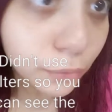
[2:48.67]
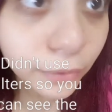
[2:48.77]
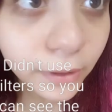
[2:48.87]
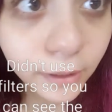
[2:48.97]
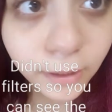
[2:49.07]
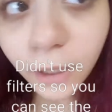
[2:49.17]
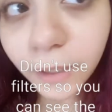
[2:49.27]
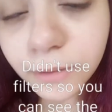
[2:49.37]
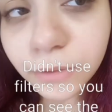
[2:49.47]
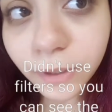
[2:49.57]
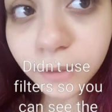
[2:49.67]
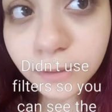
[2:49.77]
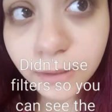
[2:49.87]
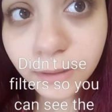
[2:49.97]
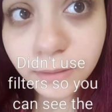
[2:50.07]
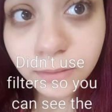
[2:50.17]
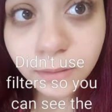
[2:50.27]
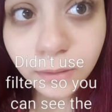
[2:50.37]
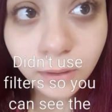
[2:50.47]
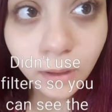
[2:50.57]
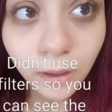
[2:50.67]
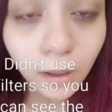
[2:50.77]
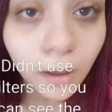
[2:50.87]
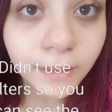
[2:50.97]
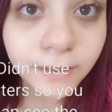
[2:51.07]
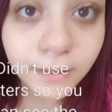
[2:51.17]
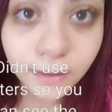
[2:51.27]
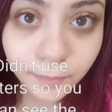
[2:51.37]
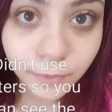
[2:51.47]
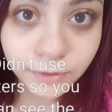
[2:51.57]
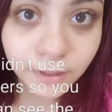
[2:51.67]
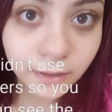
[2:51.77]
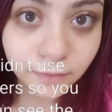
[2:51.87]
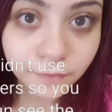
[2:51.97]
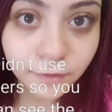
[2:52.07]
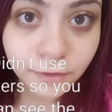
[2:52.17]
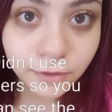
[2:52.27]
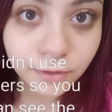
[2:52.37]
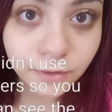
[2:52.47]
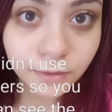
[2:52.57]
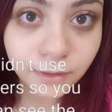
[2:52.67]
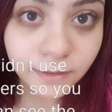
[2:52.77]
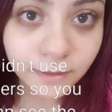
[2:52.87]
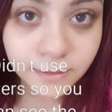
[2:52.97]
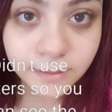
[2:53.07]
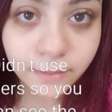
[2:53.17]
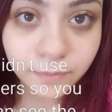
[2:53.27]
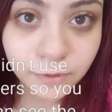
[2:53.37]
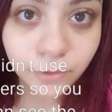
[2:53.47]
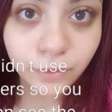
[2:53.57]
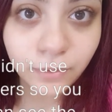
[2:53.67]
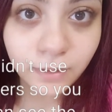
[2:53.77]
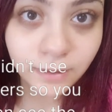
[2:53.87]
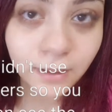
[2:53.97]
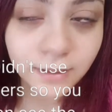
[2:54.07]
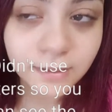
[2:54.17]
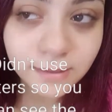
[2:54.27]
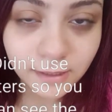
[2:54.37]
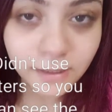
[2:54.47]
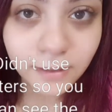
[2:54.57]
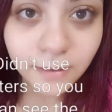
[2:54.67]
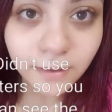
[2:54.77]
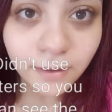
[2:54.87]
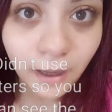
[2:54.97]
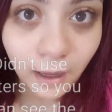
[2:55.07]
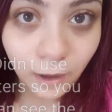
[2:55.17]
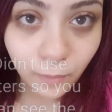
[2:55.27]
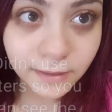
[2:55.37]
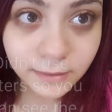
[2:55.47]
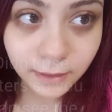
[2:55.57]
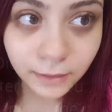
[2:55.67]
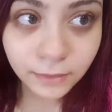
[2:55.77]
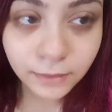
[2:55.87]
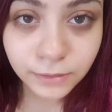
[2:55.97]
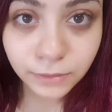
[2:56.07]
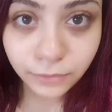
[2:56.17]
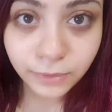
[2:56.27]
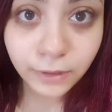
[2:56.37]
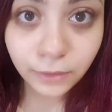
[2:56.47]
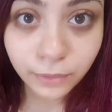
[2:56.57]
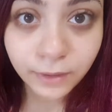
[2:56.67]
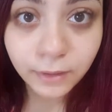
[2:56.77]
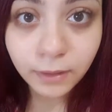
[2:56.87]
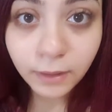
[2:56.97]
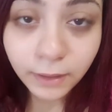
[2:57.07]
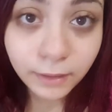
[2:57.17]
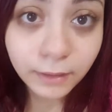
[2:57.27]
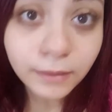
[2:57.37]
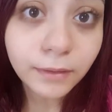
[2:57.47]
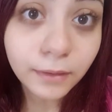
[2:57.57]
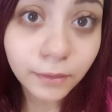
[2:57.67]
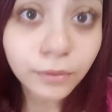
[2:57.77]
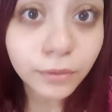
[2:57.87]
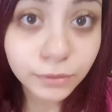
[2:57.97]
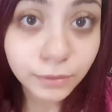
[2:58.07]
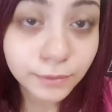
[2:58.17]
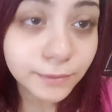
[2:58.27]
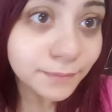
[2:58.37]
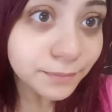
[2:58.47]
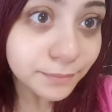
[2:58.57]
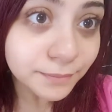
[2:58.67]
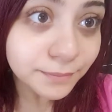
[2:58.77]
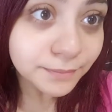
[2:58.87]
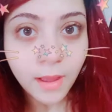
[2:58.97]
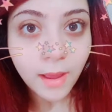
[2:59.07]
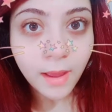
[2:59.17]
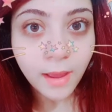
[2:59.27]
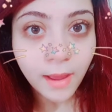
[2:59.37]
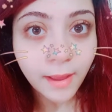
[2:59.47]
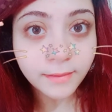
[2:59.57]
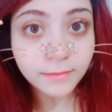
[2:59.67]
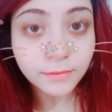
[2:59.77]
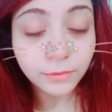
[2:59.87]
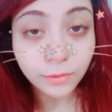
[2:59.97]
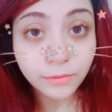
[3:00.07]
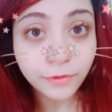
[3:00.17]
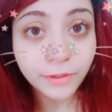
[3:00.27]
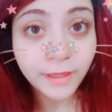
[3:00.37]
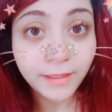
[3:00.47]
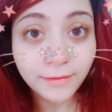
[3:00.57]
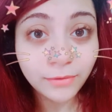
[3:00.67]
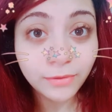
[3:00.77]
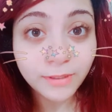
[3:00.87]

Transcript: really hydrated. I didn't put any filter in this clip so you can guys see how my skin is really looking like, and I think it looks good. And don't forget to